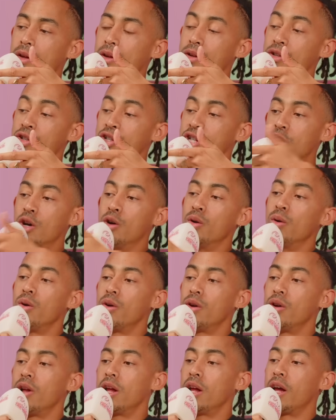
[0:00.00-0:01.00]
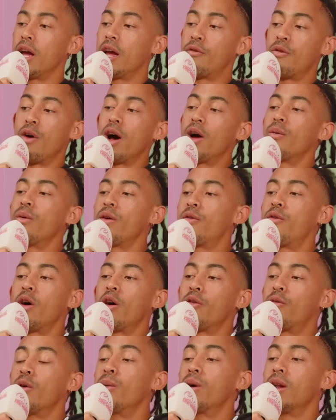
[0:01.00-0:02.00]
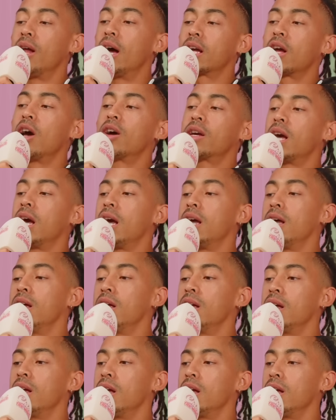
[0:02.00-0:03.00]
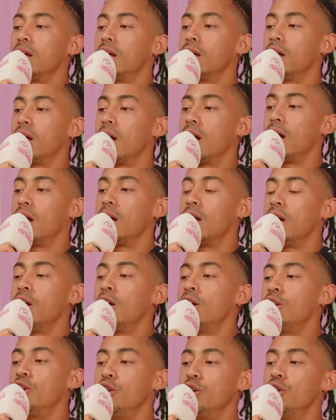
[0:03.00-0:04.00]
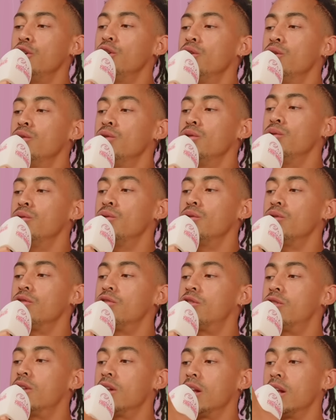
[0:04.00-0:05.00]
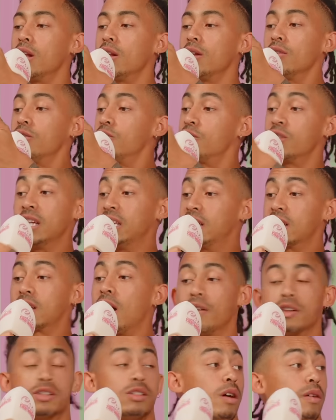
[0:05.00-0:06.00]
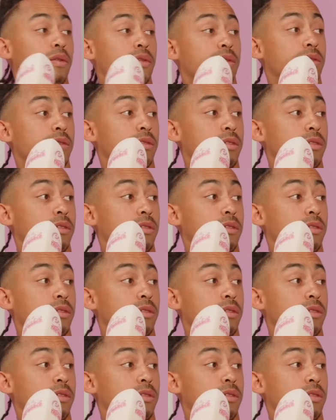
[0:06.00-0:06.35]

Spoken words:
if we were like, okay, you need to cut this off.